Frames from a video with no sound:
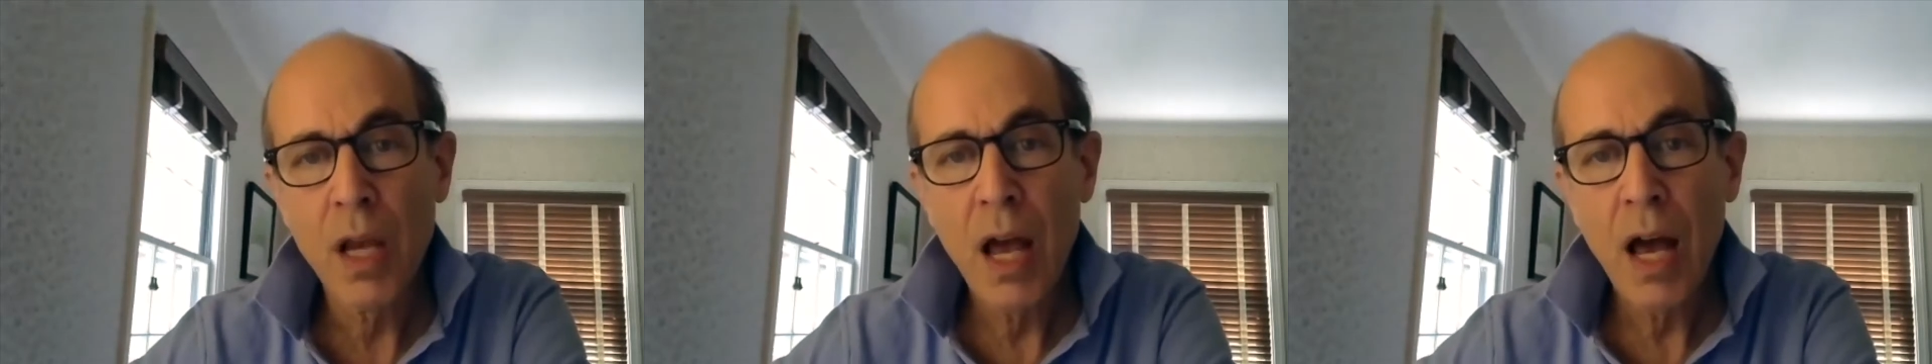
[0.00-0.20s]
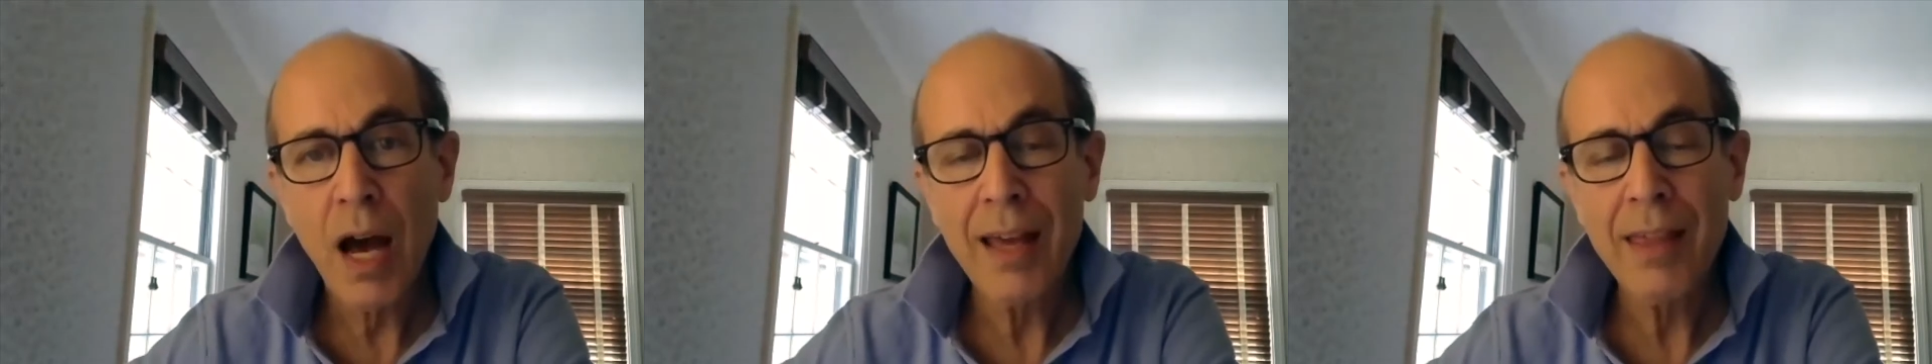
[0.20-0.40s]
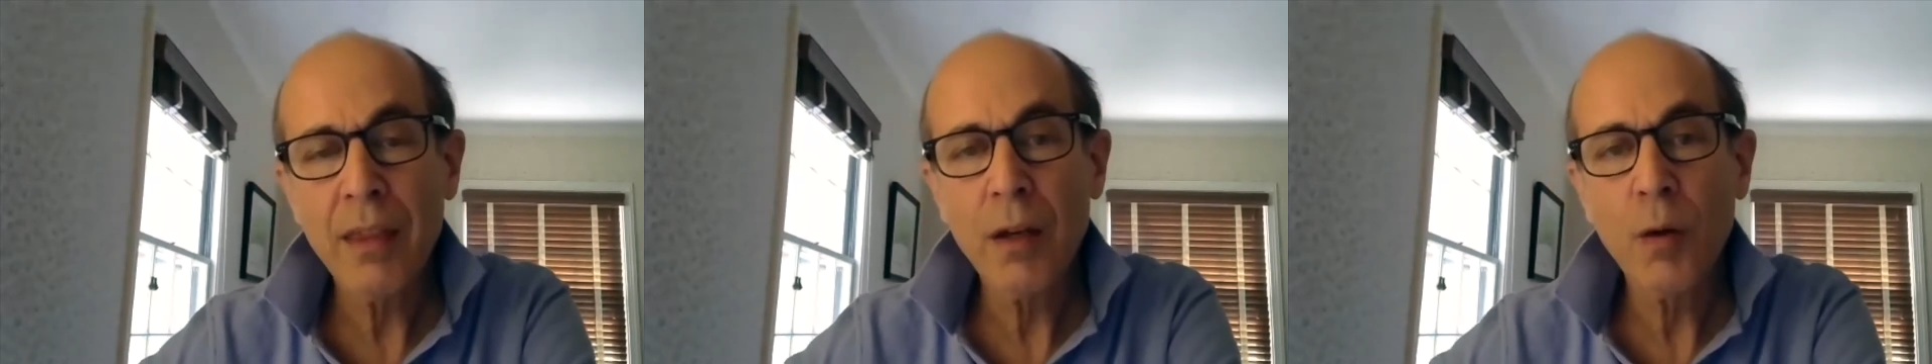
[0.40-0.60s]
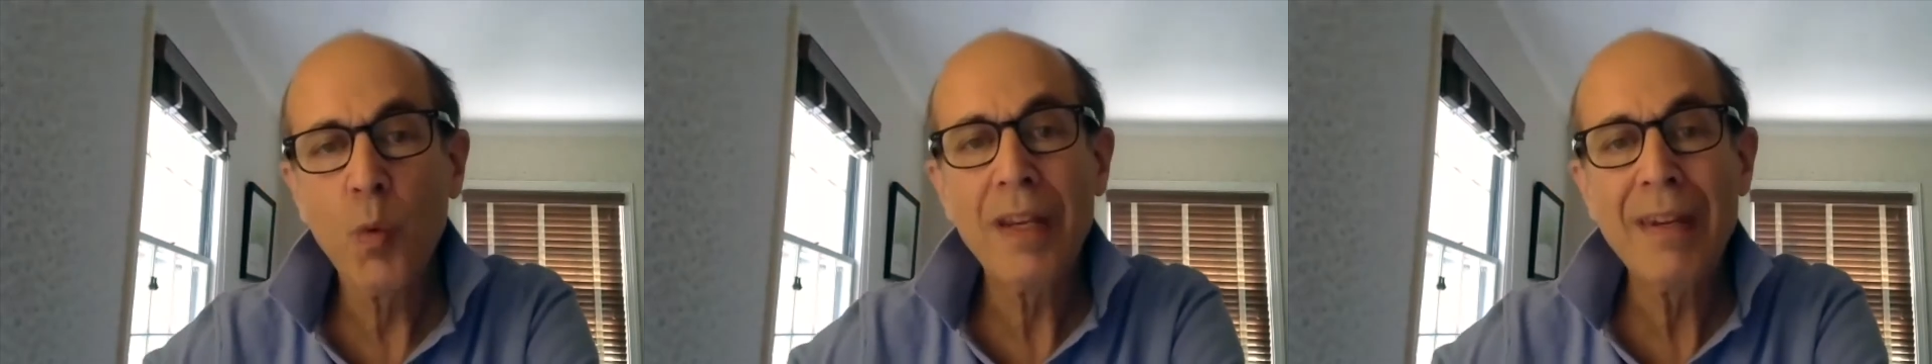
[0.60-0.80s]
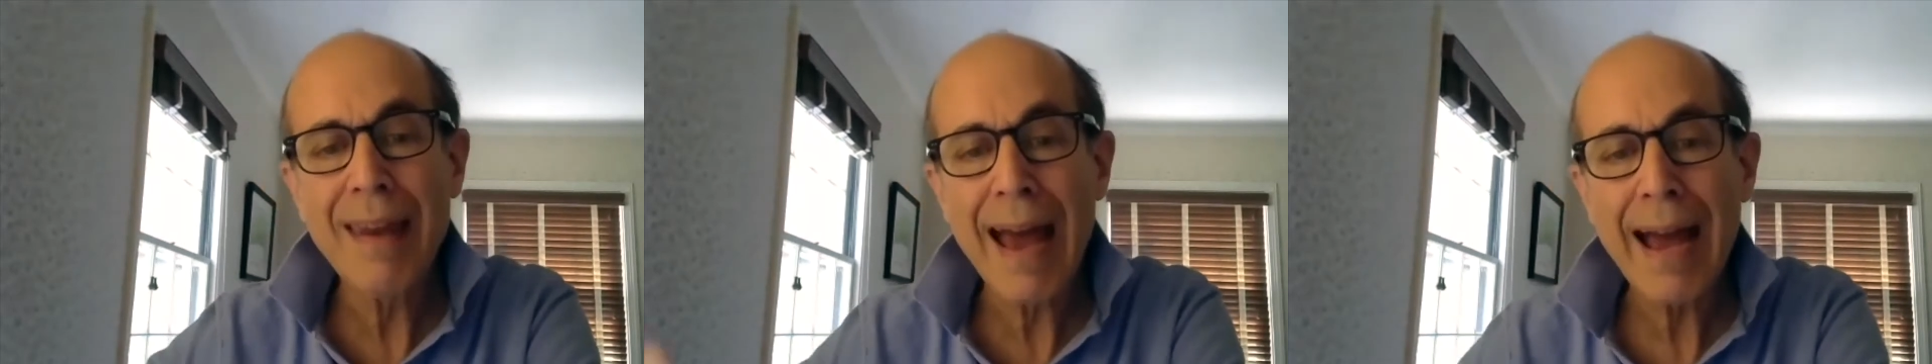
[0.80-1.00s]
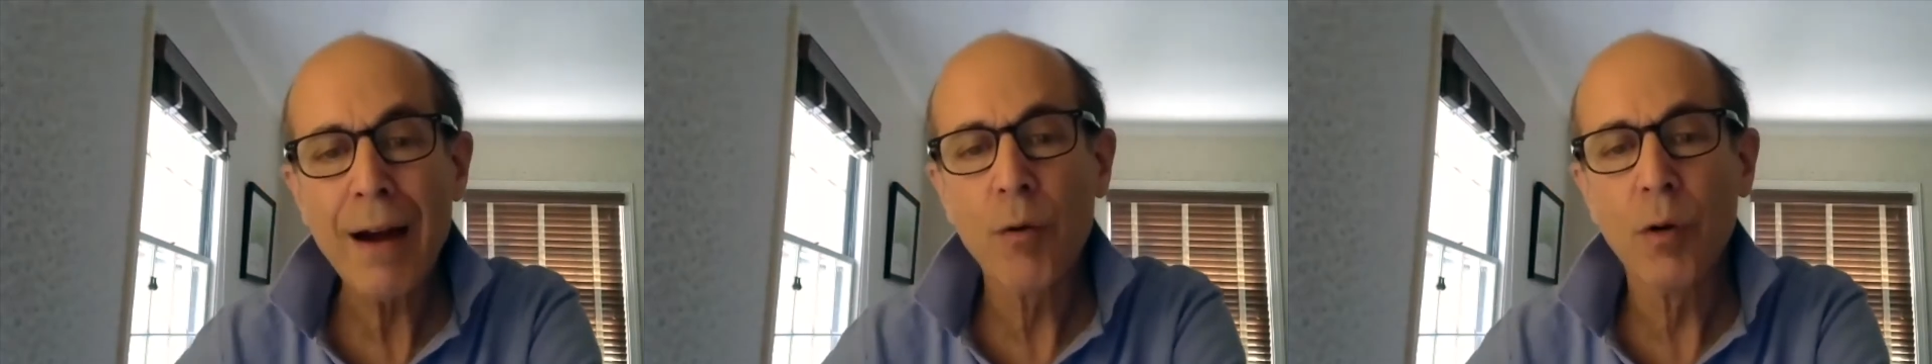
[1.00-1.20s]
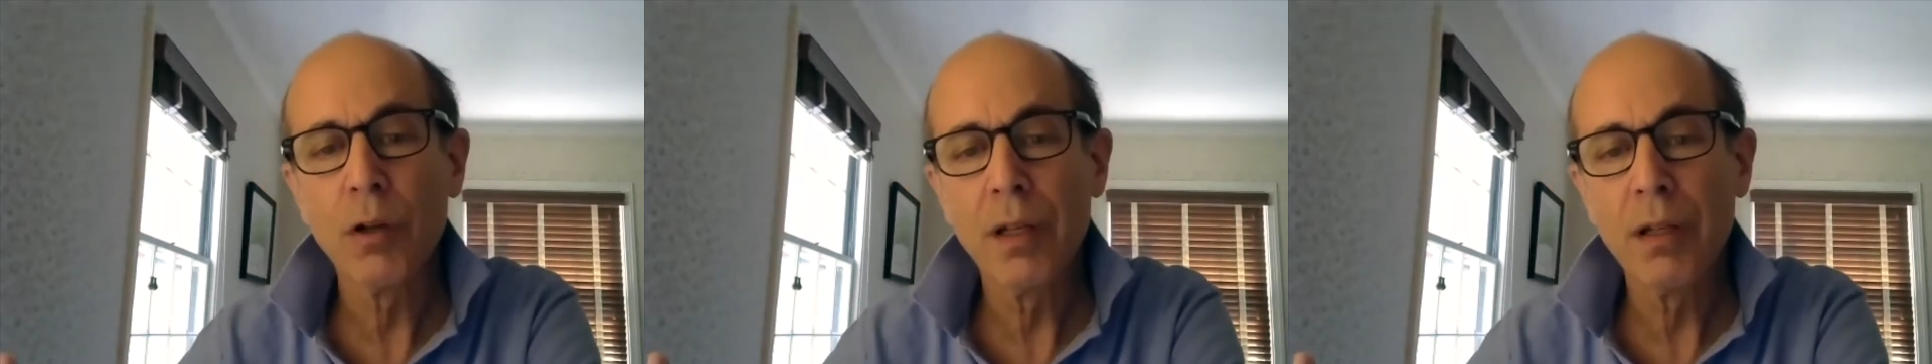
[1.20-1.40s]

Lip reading: I think we now are in a